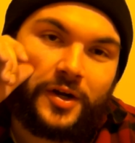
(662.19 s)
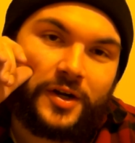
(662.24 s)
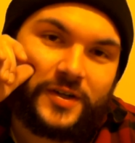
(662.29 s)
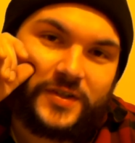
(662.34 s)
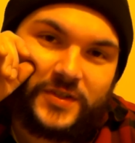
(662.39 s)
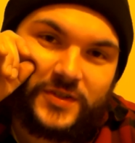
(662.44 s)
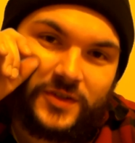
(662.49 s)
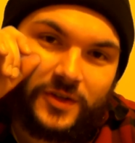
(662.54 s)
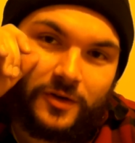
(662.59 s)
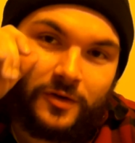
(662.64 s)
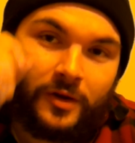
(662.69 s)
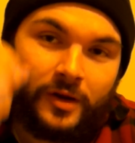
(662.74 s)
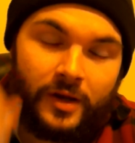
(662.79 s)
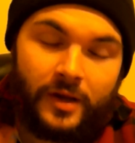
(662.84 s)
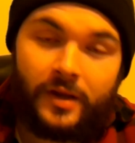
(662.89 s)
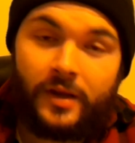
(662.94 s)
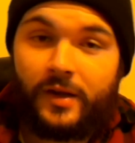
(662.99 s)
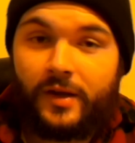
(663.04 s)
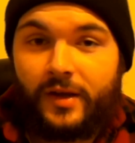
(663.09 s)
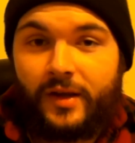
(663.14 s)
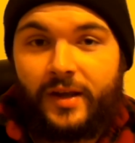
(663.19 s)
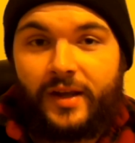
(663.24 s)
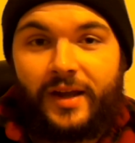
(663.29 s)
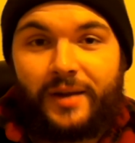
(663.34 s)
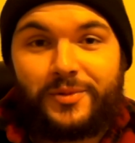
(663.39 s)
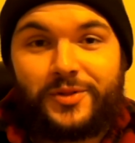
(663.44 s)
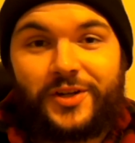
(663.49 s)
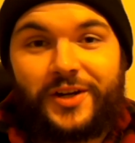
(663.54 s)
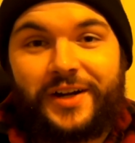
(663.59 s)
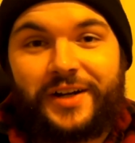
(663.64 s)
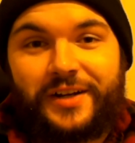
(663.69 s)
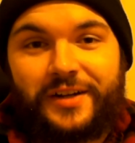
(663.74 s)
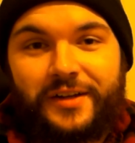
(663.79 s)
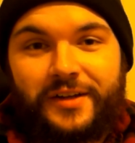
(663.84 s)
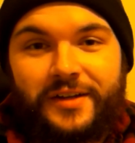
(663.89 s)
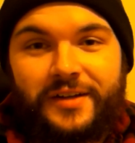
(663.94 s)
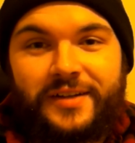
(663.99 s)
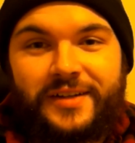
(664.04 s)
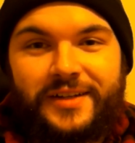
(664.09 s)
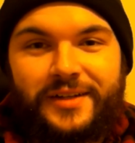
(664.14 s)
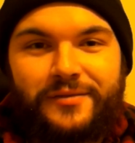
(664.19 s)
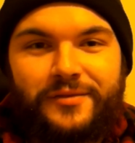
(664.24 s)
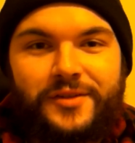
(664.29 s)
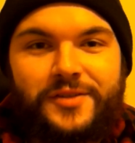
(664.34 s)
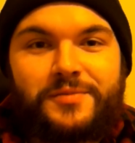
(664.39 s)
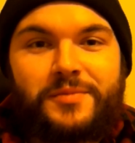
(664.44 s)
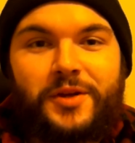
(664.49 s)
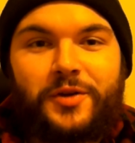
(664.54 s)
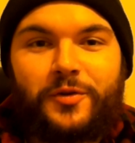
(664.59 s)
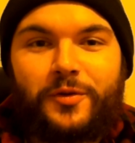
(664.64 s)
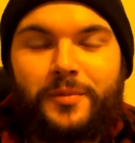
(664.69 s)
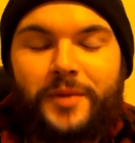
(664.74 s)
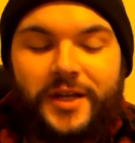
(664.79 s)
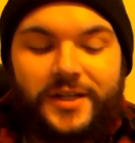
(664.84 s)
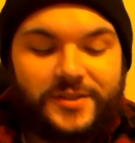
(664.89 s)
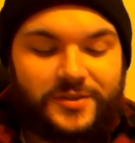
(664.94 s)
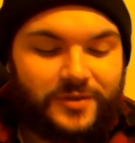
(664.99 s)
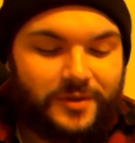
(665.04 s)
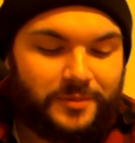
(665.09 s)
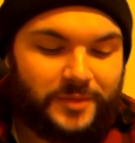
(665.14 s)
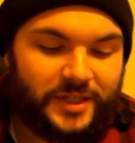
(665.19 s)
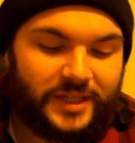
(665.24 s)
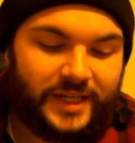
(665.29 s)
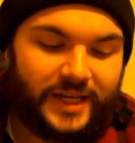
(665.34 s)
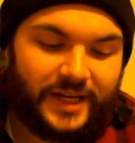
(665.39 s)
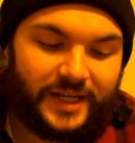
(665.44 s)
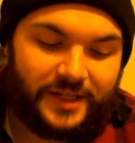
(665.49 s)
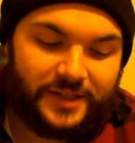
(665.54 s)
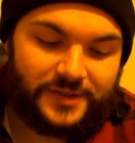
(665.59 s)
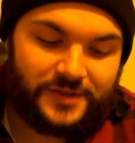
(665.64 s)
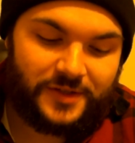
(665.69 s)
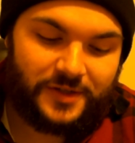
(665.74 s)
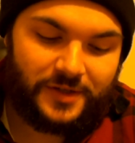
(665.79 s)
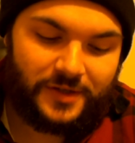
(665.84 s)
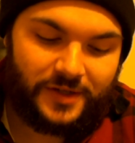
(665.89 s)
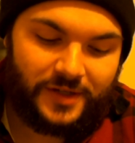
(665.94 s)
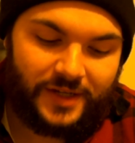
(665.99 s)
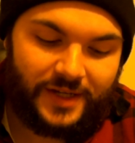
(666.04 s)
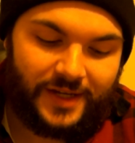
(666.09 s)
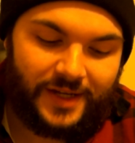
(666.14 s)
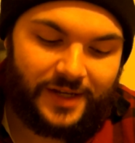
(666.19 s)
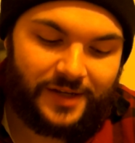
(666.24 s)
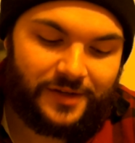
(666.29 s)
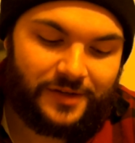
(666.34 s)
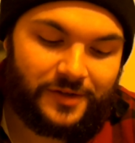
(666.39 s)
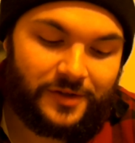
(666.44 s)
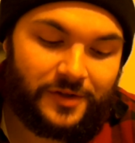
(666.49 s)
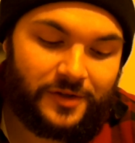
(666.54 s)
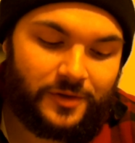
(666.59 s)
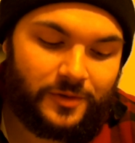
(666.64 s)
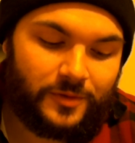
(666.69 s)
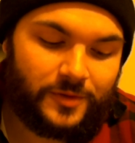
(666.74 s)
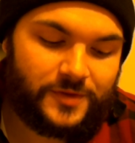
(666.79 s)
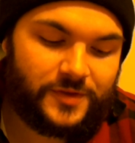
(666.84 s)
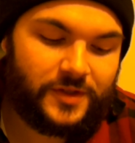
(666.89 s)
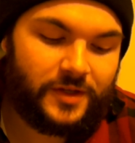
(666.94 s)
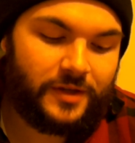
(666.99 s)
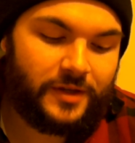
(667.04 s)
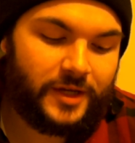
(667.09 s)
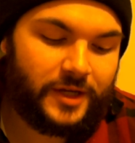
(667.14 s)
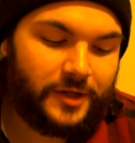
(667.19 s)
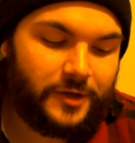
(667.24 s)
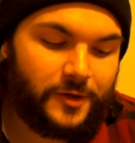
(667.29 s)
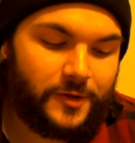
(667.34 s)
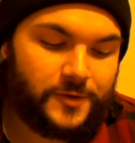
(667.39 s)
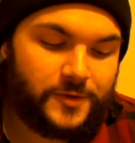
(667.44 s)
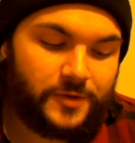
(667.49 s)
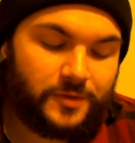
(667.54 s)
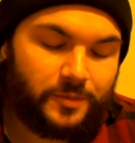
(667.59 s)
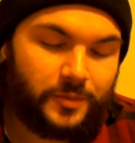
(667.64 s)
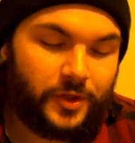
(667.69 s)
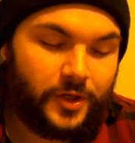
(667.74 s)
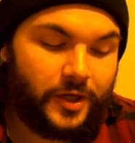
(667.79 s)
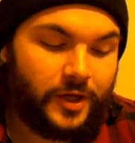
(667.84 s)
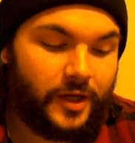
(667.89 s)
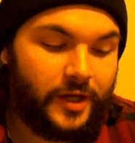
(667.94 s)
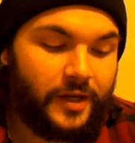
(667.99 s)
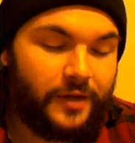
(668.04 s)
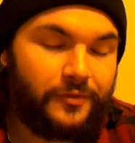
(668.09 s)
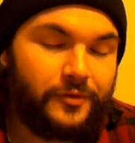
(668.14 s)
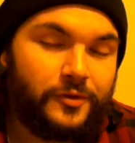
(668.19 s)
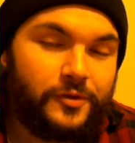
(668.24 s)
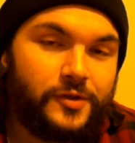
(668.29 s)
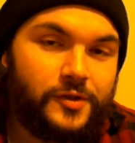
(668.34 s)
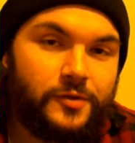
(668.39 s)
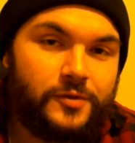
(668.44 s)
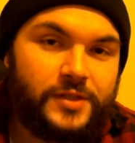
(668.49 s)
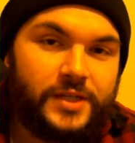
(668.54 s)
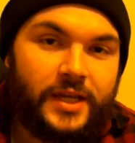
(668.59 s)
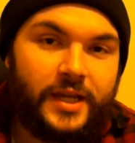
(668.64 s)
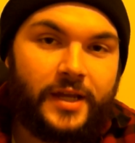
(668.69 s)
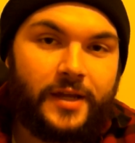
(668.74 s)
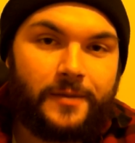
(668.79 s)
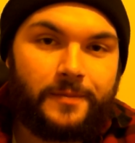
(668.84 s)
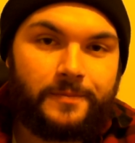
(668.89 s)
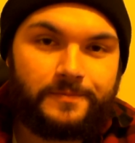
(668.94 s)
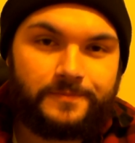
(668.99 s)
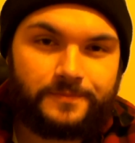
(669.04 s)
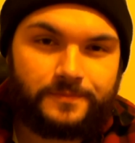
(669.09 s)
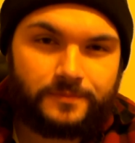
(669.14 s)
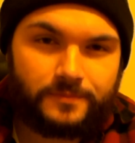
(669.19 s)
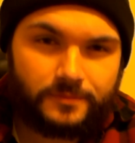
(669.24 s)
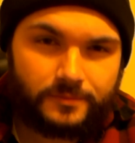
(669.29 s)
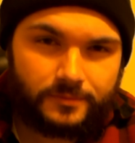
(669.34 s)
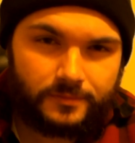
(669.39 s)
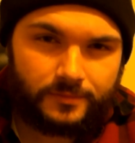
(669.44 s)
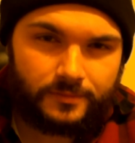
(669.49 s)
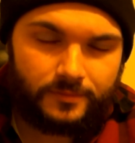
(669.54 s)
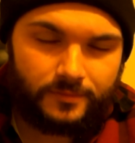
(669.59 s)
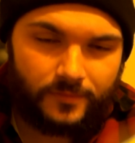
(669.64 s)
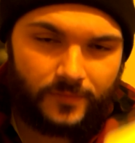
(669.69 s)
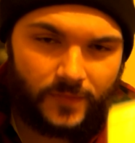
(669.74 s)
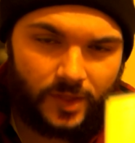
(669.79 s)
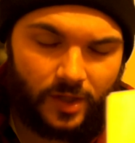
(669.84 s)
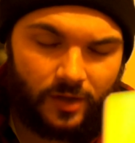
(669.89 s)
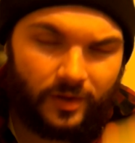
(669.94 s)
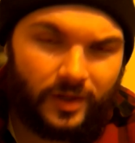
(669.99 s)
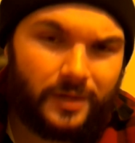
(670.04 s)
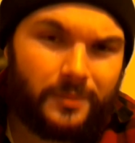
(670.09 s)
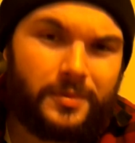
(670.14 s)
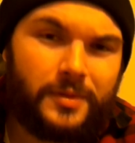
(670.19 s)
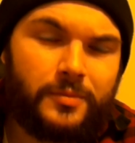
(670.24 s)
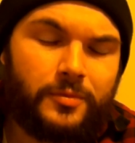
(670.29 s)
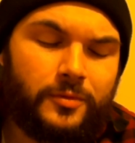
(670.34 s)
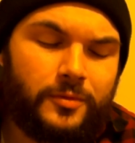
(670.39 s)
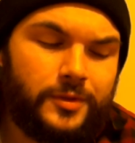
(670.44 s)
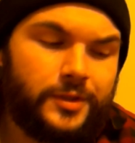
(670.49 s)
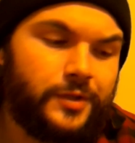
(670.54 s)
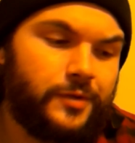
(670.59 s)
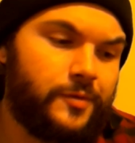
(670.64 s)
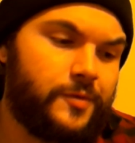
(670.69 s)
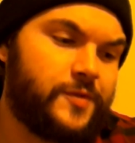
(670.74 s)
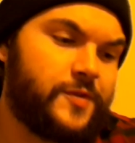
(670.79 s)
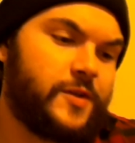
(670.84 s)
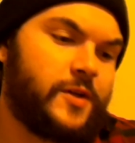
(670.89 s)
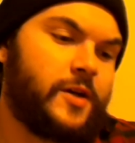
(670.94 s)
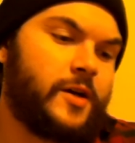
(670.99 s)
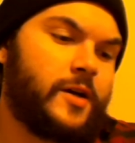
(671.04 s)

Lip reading: so I'm trying to convince my roommate to let me get it, and we'll see how that goes. But if you do tan, a lot of people will use